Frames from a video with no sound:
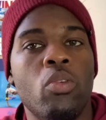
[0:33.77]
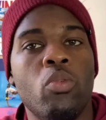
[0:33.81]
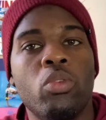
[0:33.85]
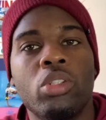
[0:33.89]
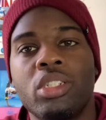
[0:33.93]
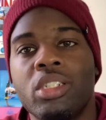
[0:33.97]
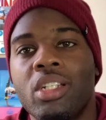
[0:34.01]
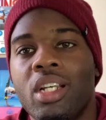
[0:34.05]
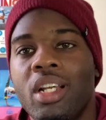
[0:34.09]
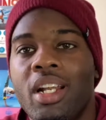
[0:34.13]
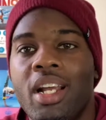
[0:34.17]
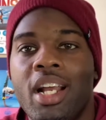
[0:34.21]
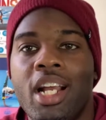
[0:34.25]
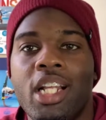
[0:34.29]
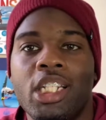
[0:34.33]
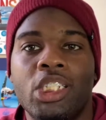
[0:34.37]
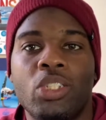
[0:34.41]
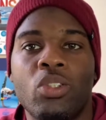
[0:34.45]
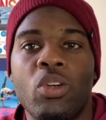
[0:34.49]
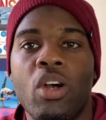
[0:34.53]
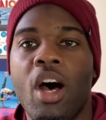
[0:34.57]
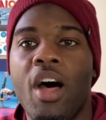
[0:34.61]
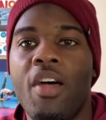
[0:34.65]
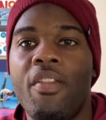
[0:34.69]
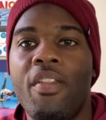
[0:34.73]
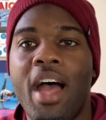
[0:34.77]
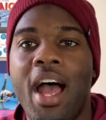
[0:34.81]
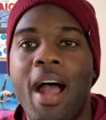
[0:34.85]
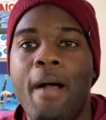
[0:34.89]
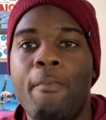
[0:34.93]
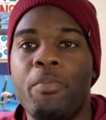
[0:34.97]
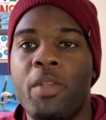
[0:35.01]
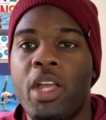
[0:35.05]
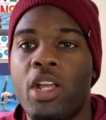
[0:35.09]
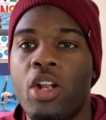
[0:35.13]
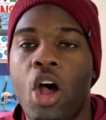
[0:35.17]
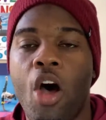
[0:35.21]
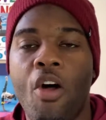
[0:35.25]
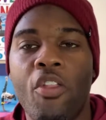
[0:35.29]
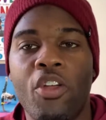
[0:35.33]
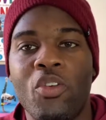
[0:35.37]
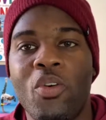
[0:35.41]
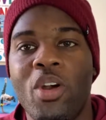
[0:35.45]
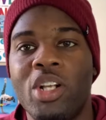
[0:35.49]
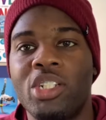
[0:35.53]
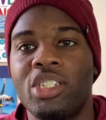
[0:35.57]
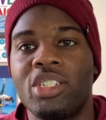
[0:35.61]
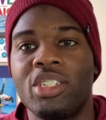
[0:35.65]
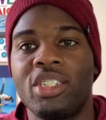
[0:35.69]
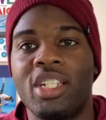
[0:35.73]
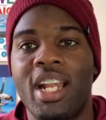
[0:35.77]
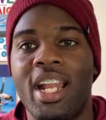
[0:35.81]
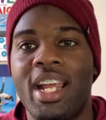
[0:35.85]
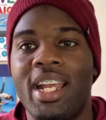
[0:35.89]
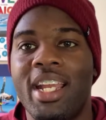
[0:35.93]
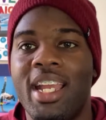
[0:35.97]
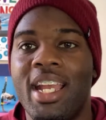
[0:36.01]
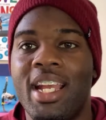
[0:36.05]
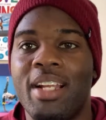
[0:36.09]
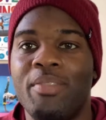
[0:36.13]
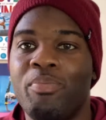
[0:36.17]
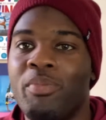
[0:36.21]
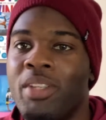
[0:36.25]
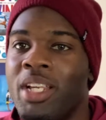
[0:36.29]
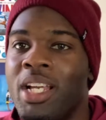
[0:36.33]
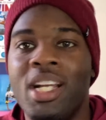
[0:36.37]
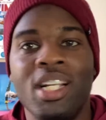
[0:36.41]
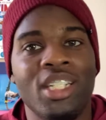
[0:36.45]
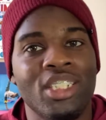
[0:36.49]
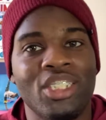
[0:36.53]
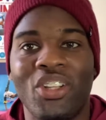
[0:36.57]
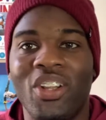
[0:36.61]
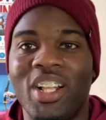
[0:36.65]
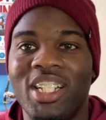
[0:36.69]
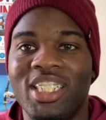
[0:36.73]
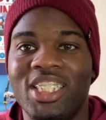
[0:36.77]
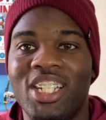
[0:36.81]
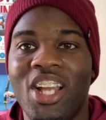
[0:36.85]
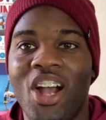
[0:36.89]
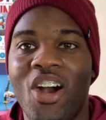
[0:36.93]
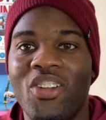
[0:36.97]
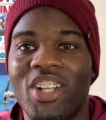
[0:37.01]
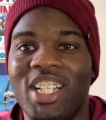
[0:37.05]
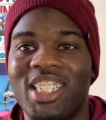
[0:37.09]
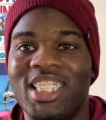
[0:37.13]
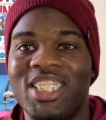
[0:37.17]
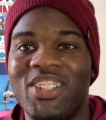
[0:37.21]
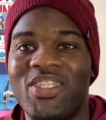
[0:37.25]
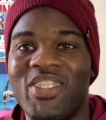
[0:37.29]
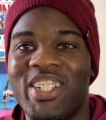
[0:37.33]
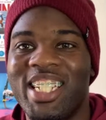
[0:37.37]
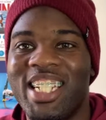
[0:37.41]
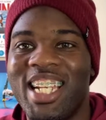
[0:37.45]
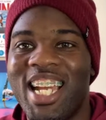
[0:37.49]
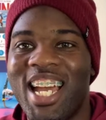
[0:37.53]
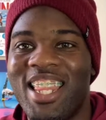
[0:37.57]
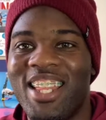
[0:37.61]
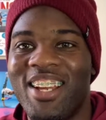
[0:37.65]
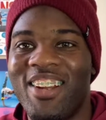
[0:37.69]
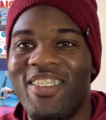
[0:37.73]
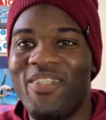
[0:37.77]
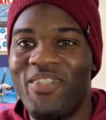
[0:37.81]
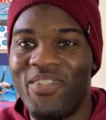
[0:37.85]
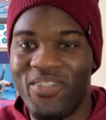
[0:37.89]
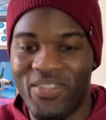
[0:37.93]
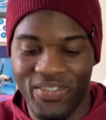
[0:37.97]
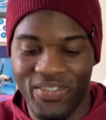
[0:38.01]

We're just gonna answer all of that and all the questions that I get. So let's go, let's do it together.